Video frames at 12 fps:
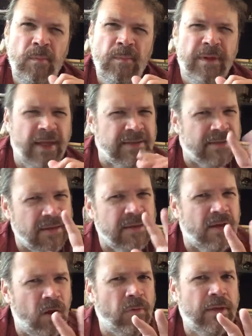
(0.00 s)
But that's not
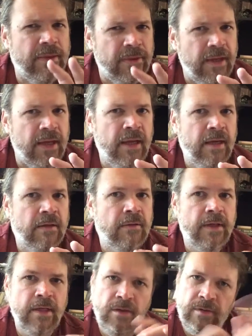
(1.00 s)
the only thing
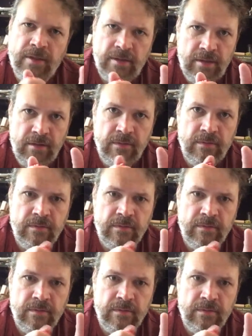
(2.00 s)
that you can do.